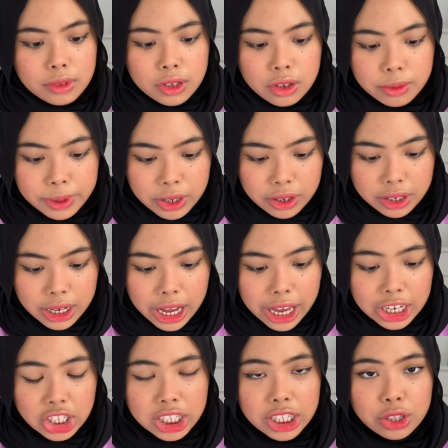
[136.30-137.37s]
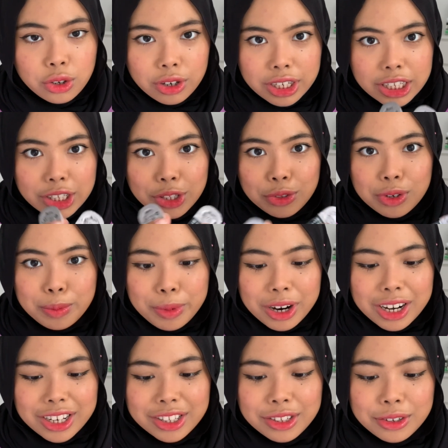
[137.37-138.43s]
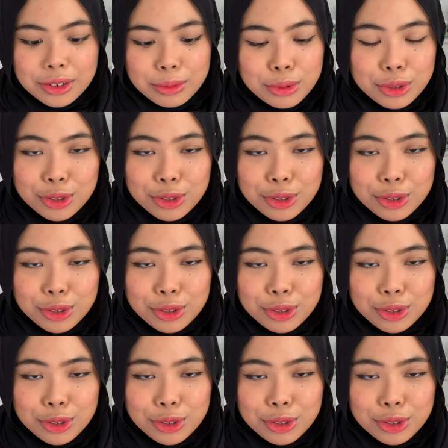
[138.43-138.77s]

Oh my god, I actually tore these 2 apart, so I'm so